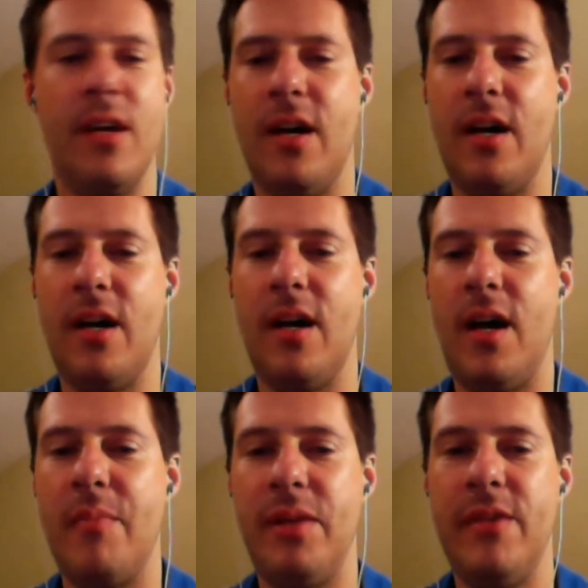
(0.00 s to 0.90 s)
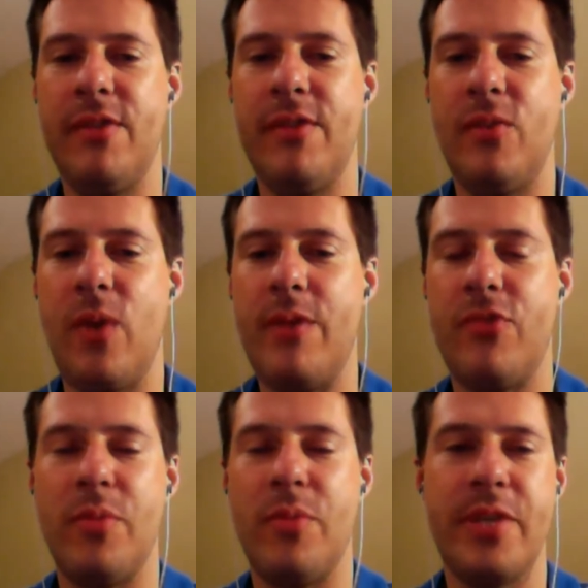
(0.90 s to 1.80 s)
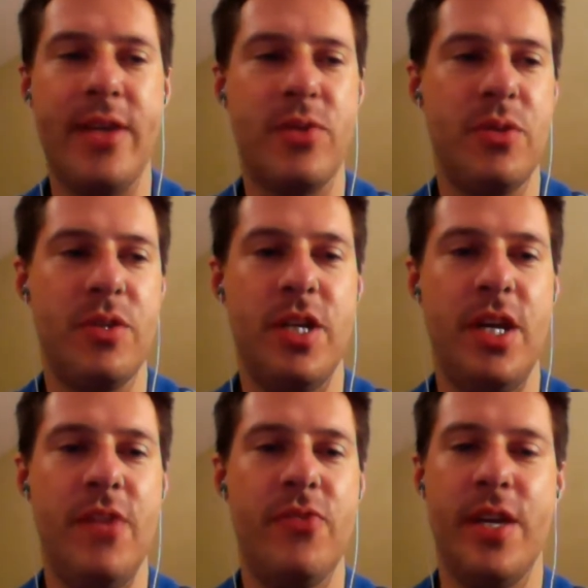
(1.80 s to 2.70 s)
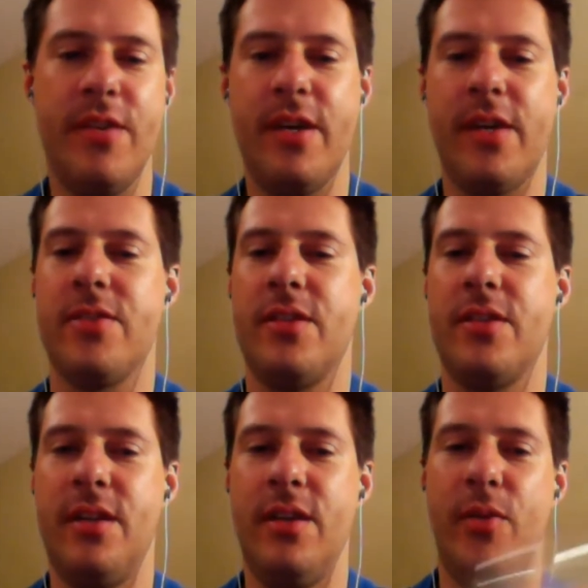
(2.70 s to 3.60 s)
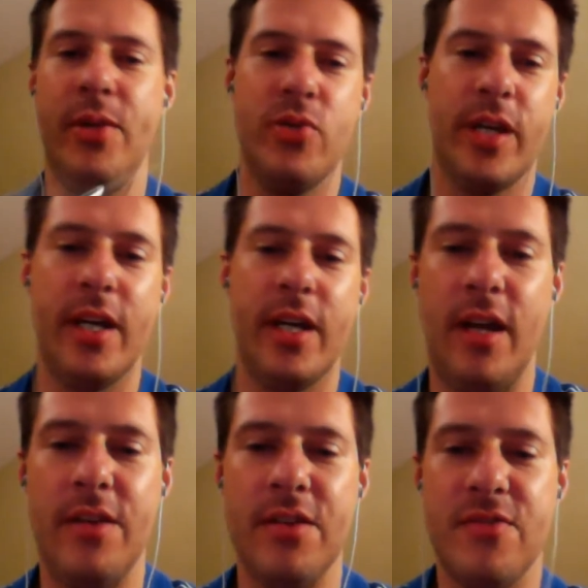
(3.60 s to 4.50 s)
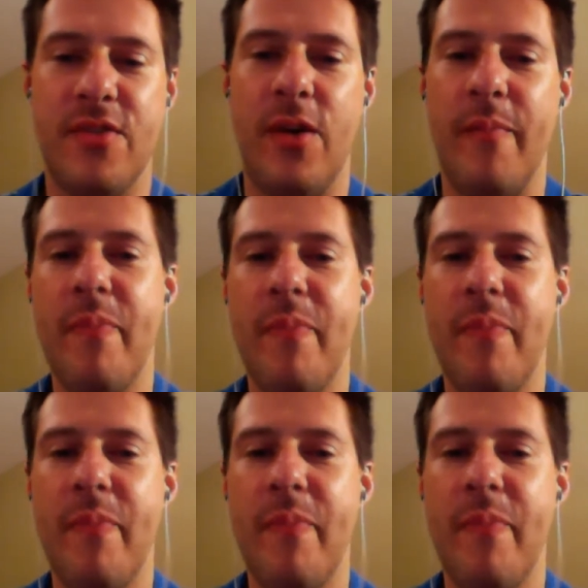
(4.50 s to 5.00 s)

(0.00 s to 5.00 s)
I believe in Ryan Forbes' case with the Chiefs. He thinks that he'll be drinking a lot this fall.